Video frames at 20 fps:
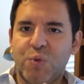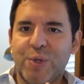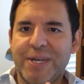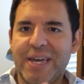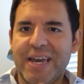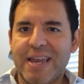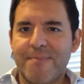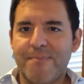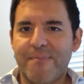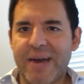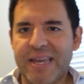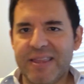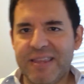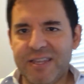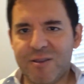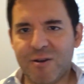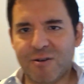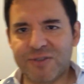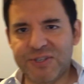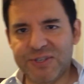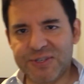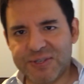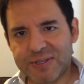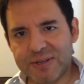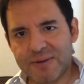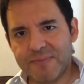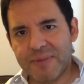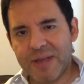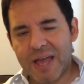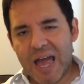to get my detox
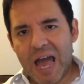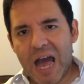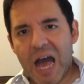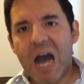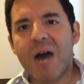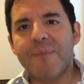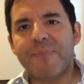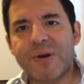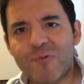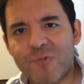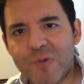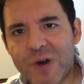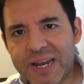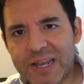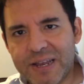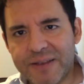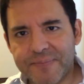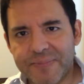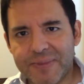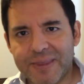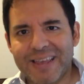system up and running.